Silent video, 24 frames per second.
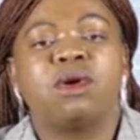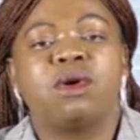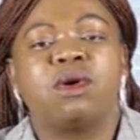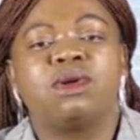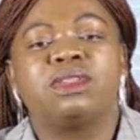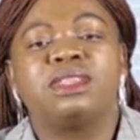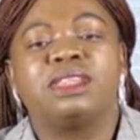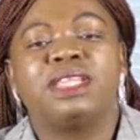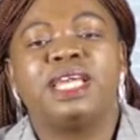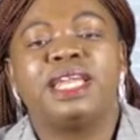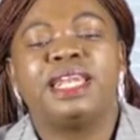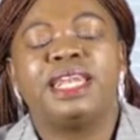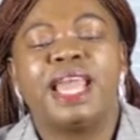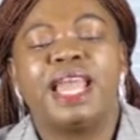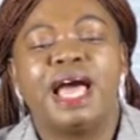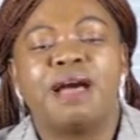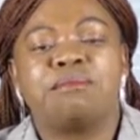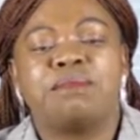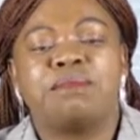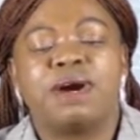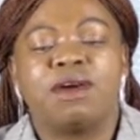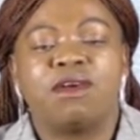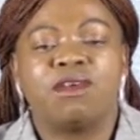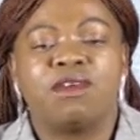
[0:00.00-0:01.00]
on the
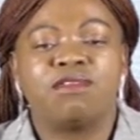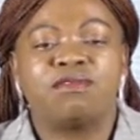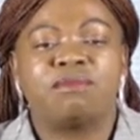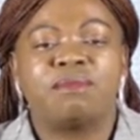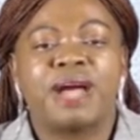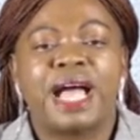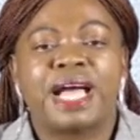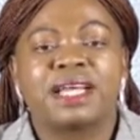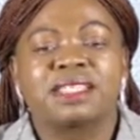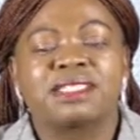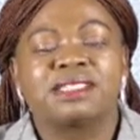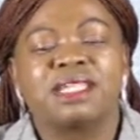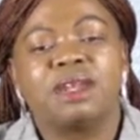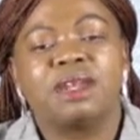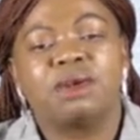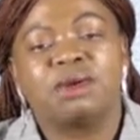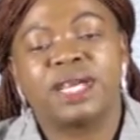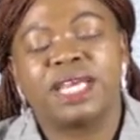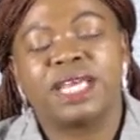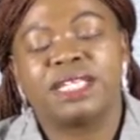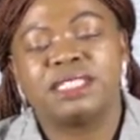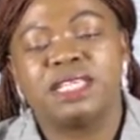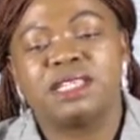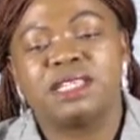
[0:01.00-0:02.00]
number of marks
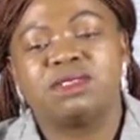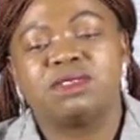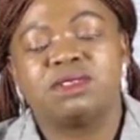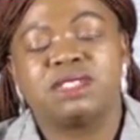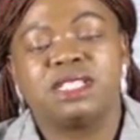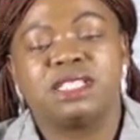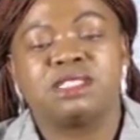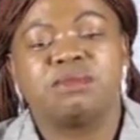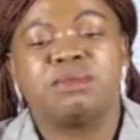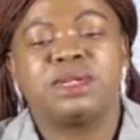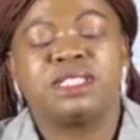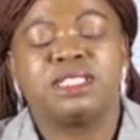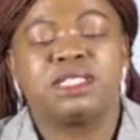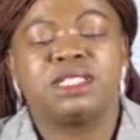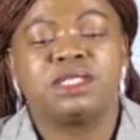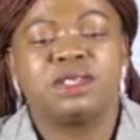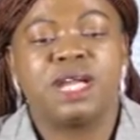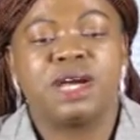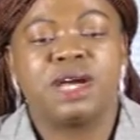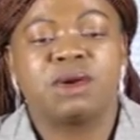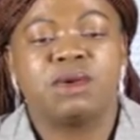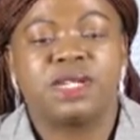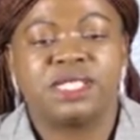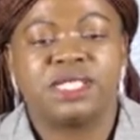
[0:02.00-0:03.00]
allocated to this
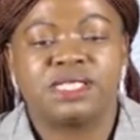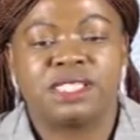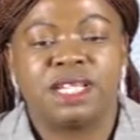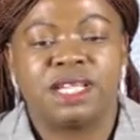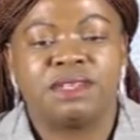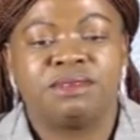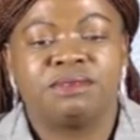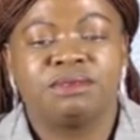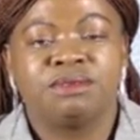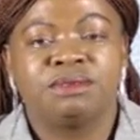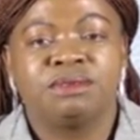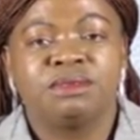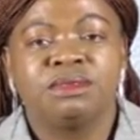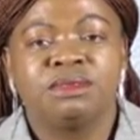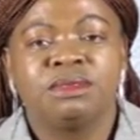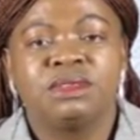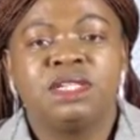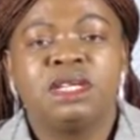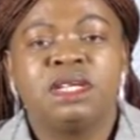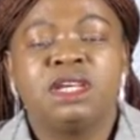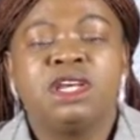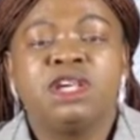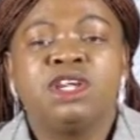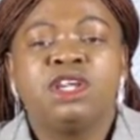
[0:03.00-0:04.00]
particular question.
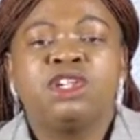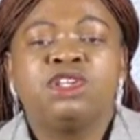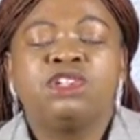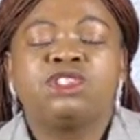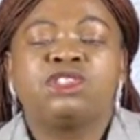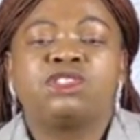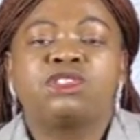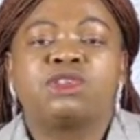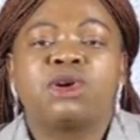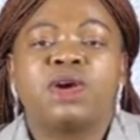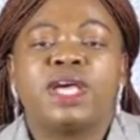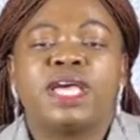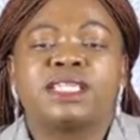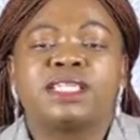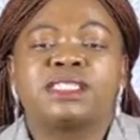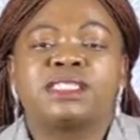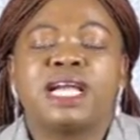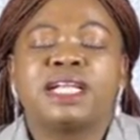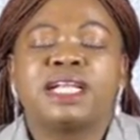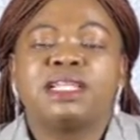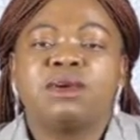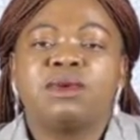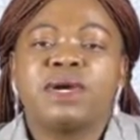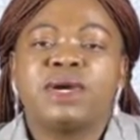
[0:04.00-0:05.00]
So
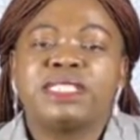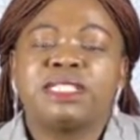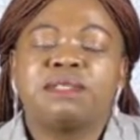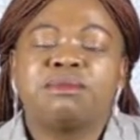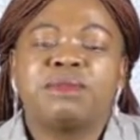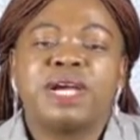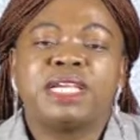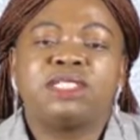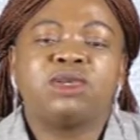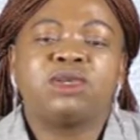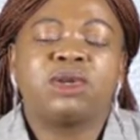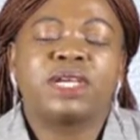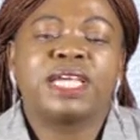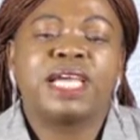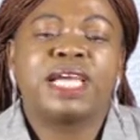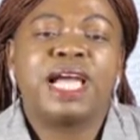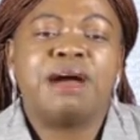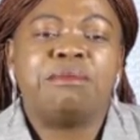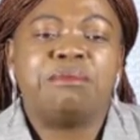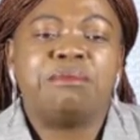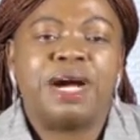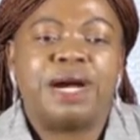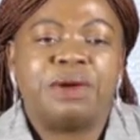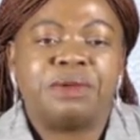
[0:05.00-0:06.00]
exactly what am I talking
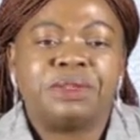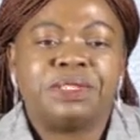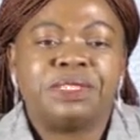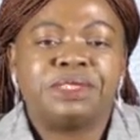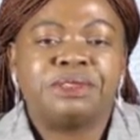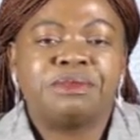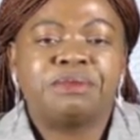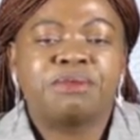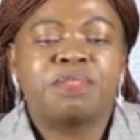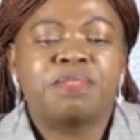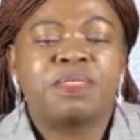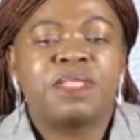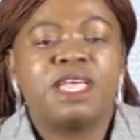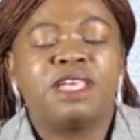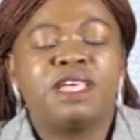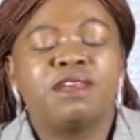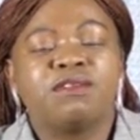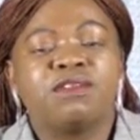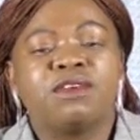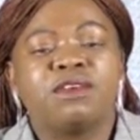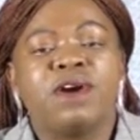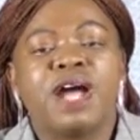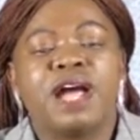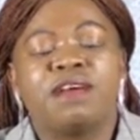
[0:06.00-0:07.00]
about?
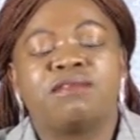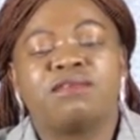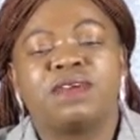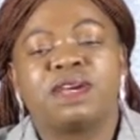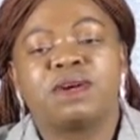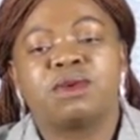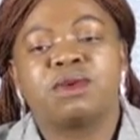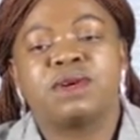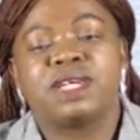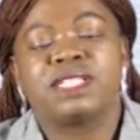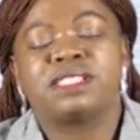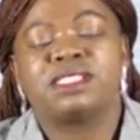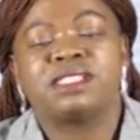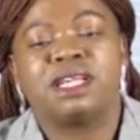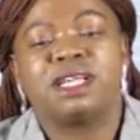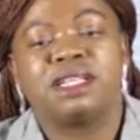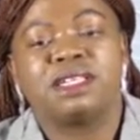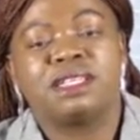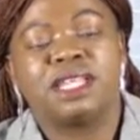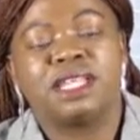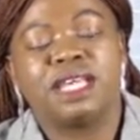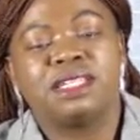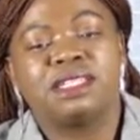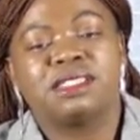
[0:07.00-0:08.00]
If you have a
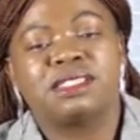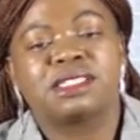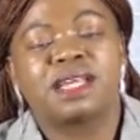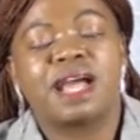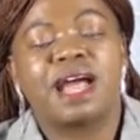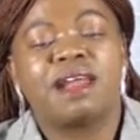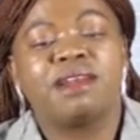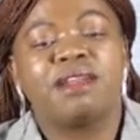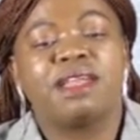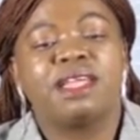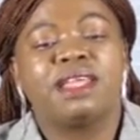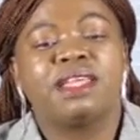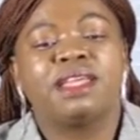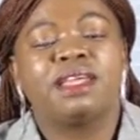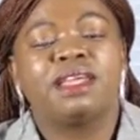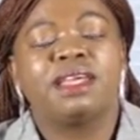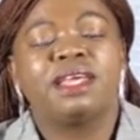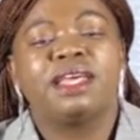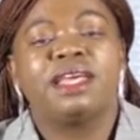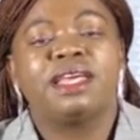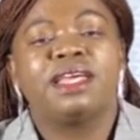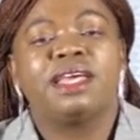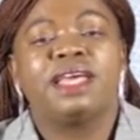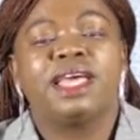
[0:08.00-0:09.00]
question that is carrying
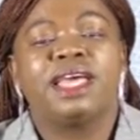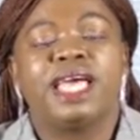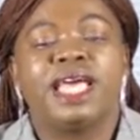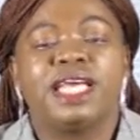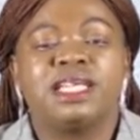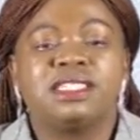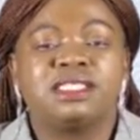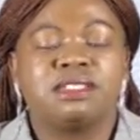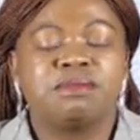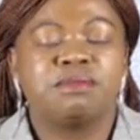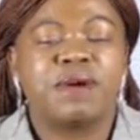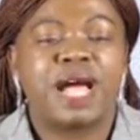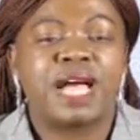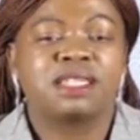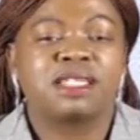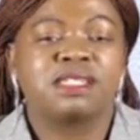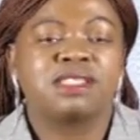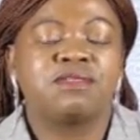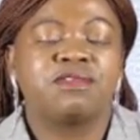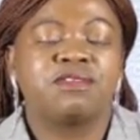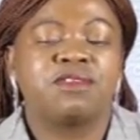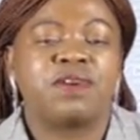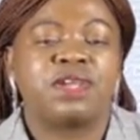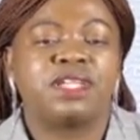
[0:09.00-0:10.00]
8
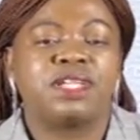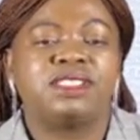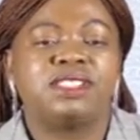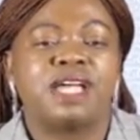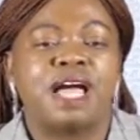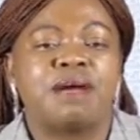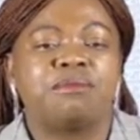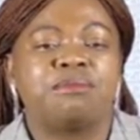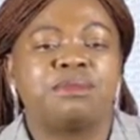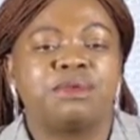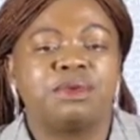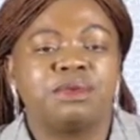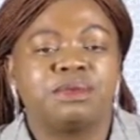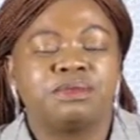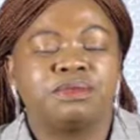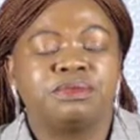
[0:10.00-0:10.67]
marks, for example,